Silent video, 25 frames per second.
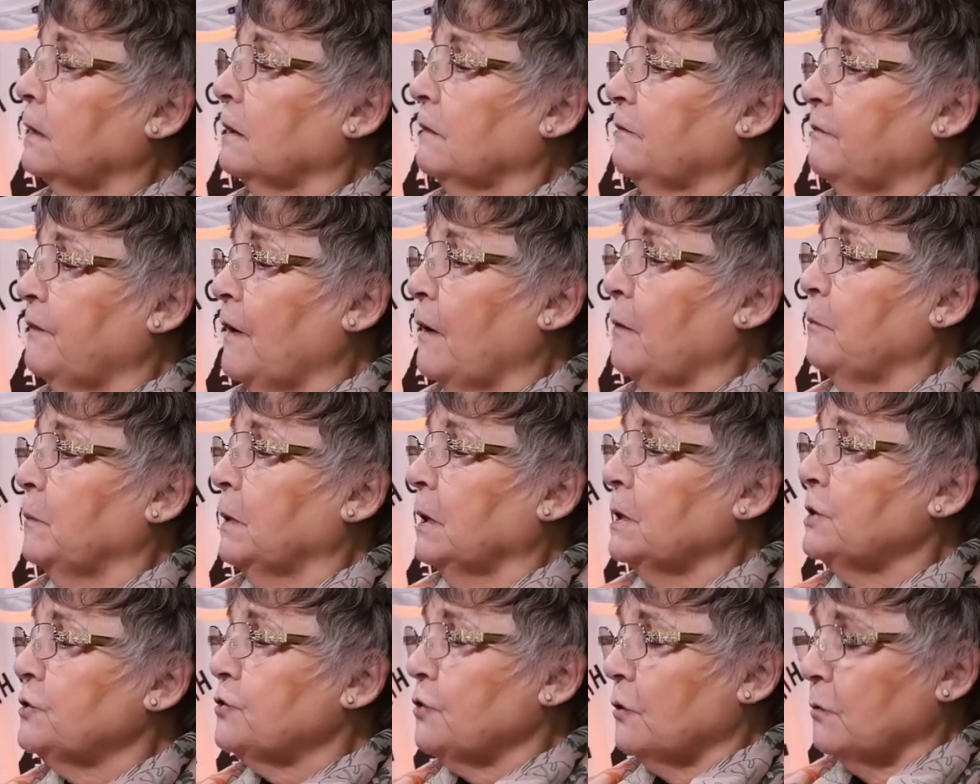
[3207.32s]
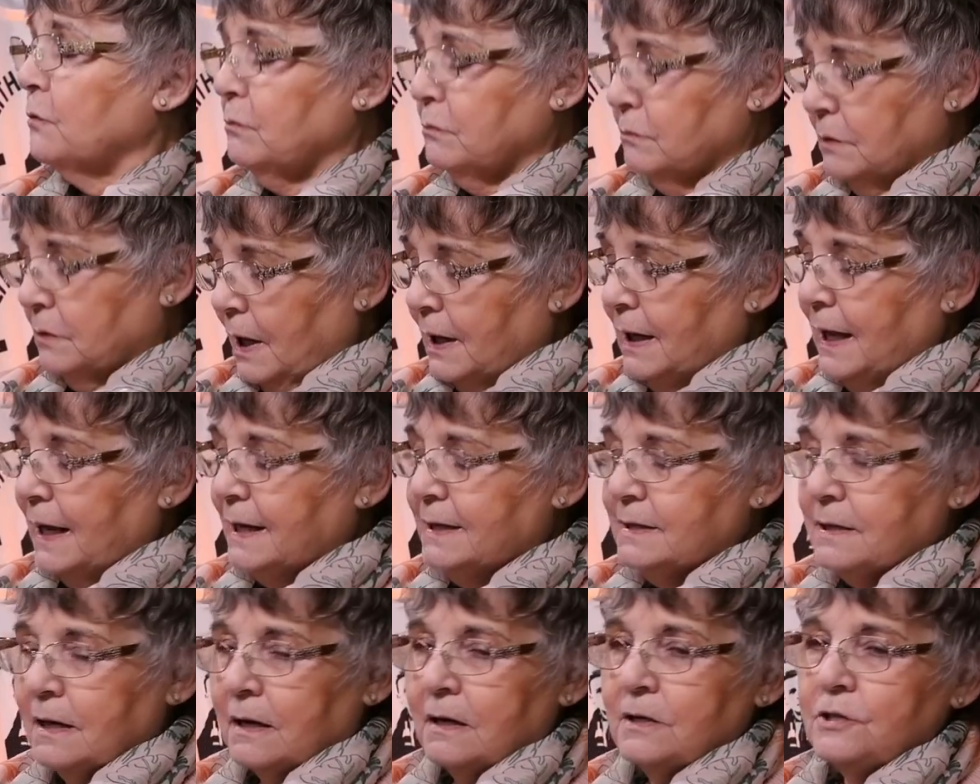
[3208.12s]
in the family, so I
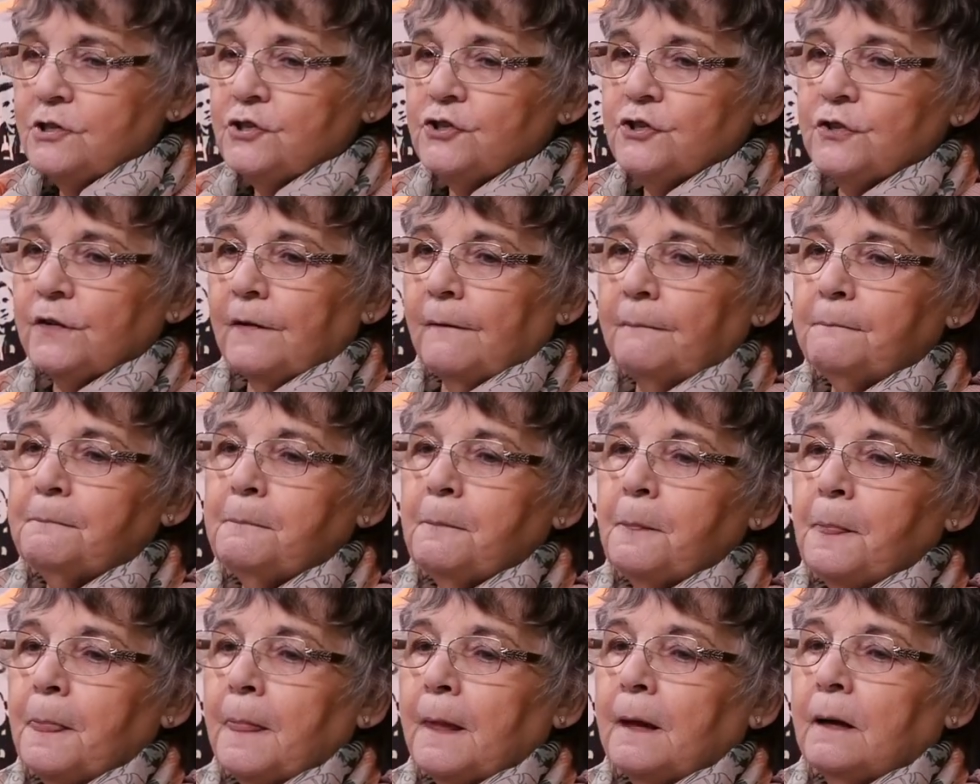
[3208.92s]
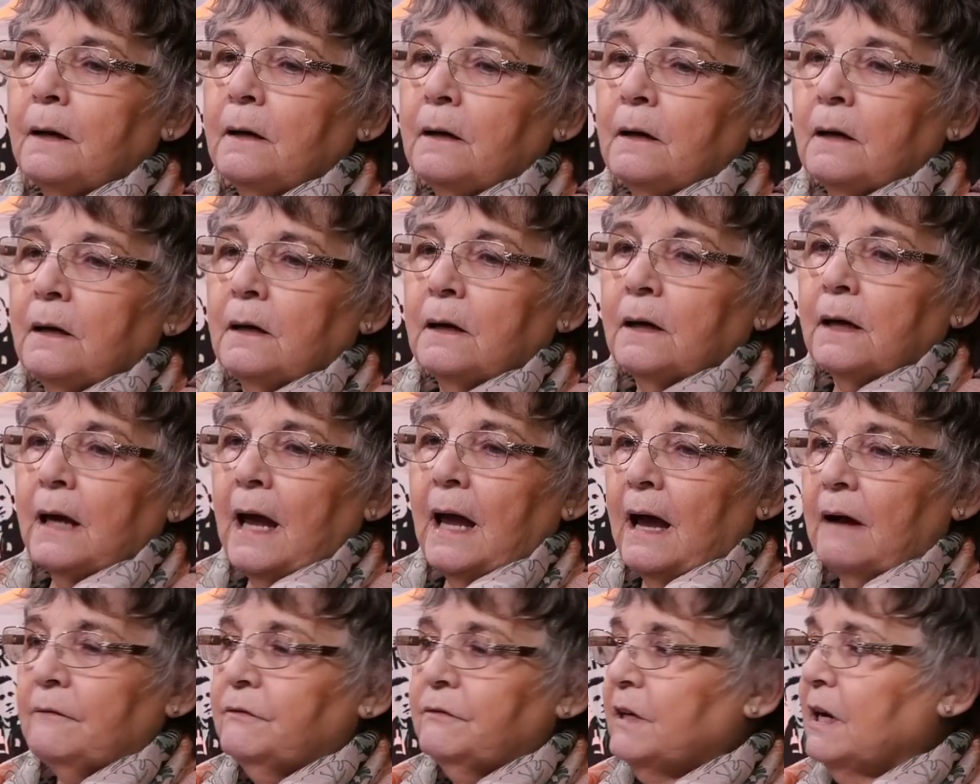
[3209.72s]
like Dash.
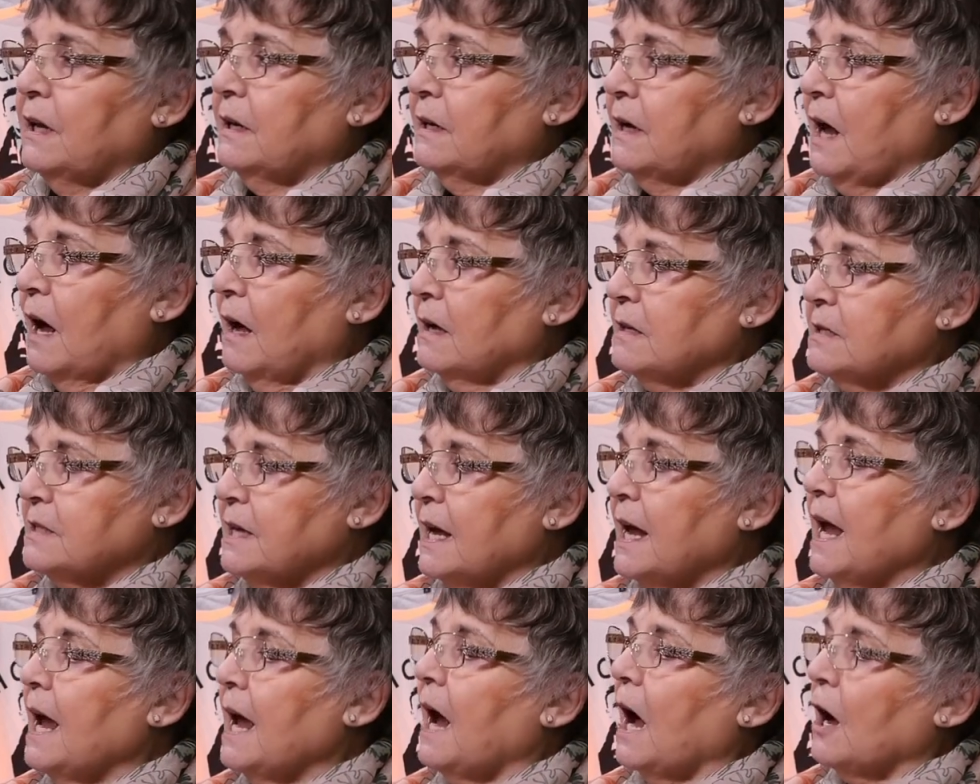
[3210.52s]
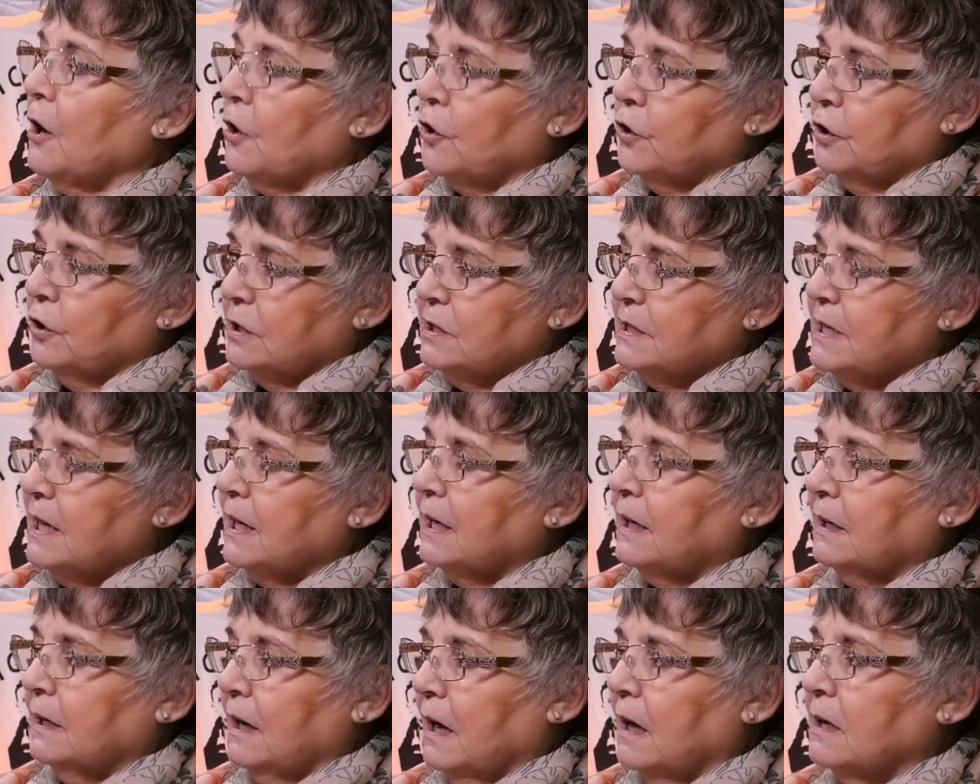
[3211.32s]
Kevin had Hazzy. I could have
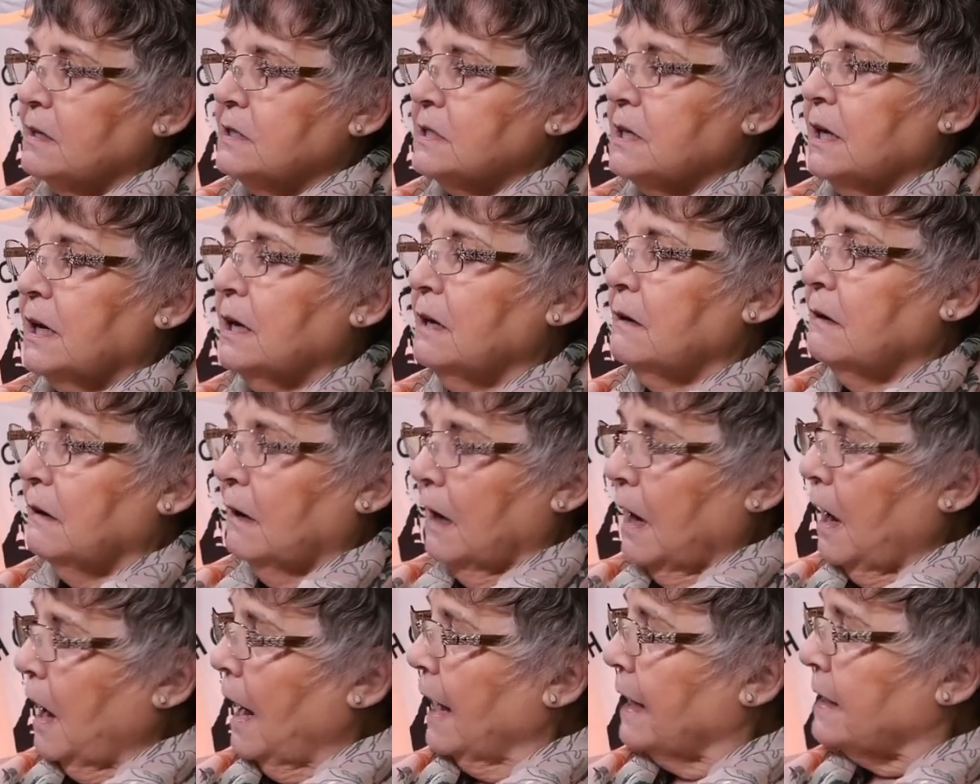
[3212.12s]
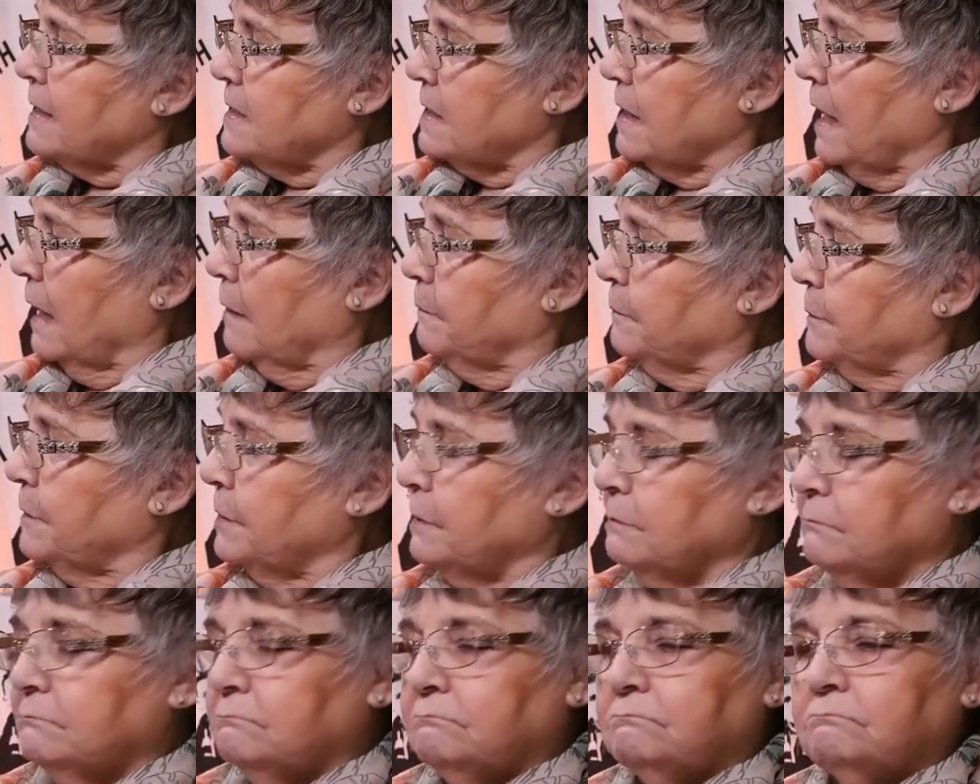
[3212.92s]
taken Hazzy,
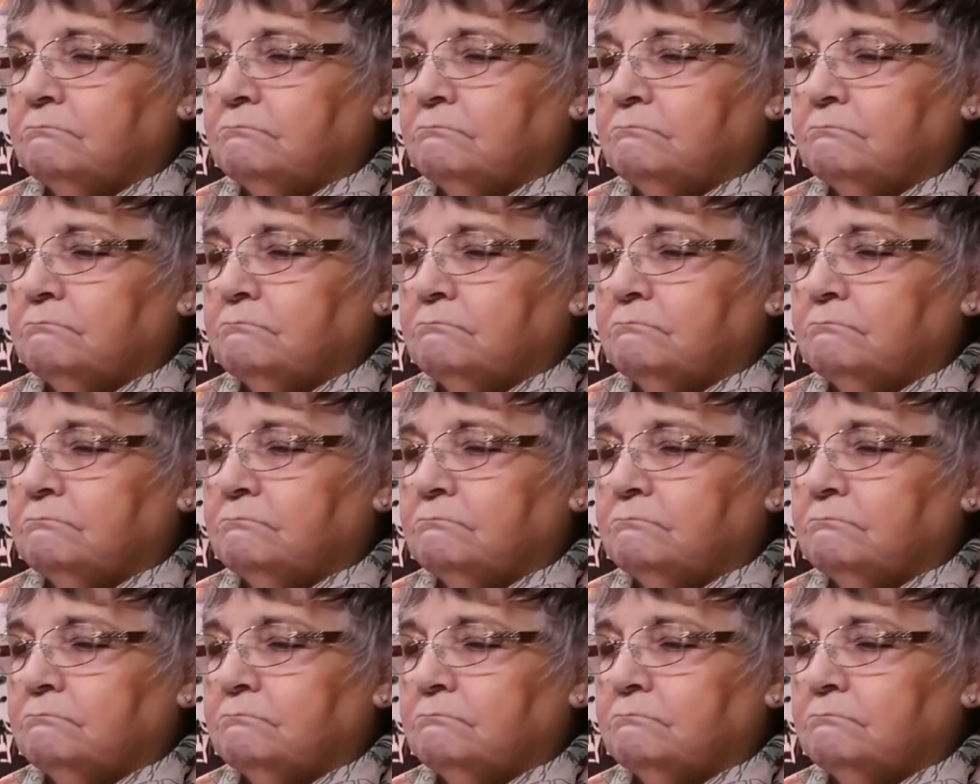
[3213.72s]
except...